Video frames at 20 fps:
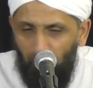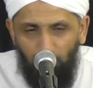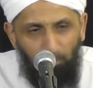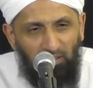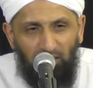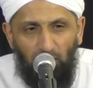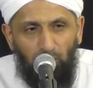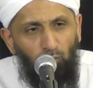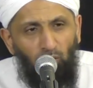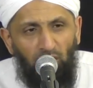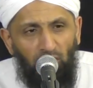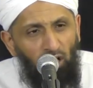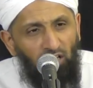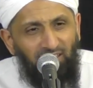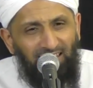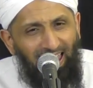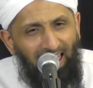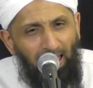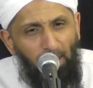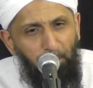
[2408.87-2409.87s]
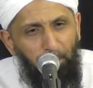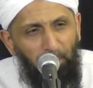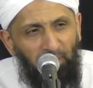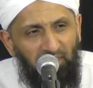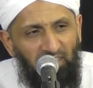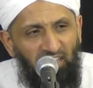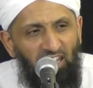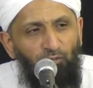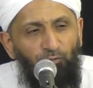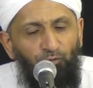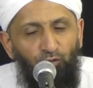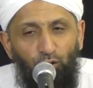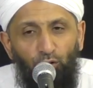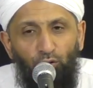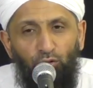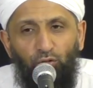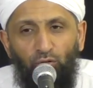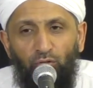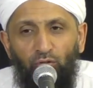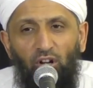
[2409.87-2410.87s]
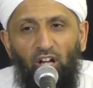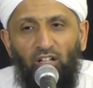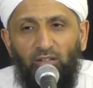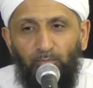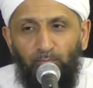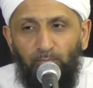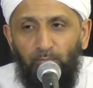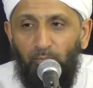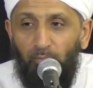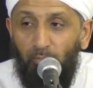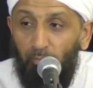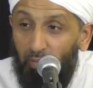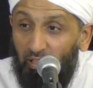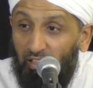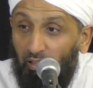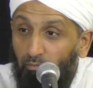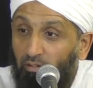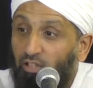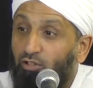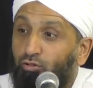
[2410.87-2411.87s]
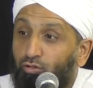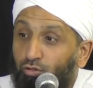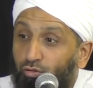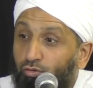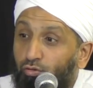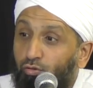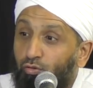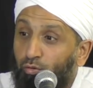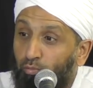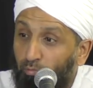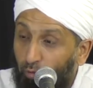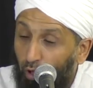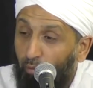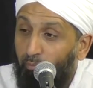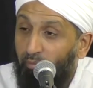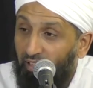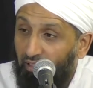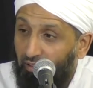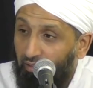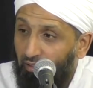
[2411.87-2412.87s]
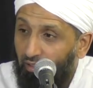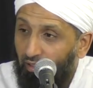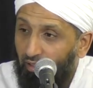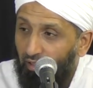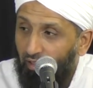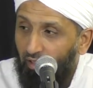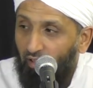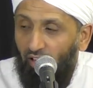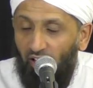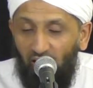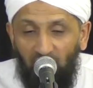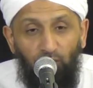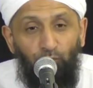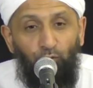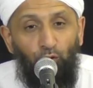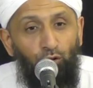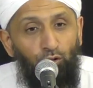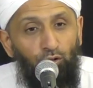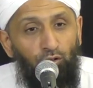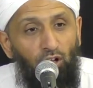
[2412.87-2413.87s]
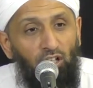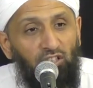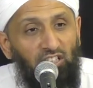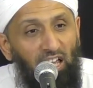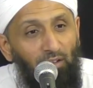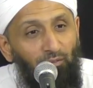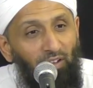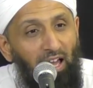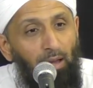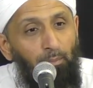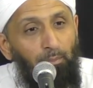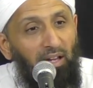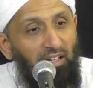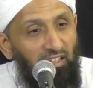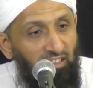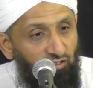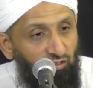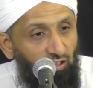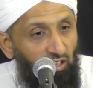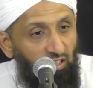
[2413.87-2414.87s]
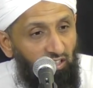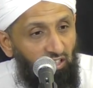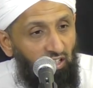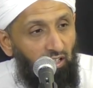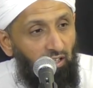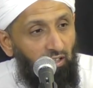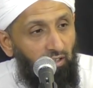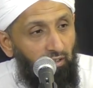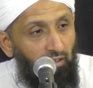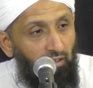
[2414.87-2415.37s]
But it will not happen if you do not become a true mu'min, and if you do not have a'mal salihah.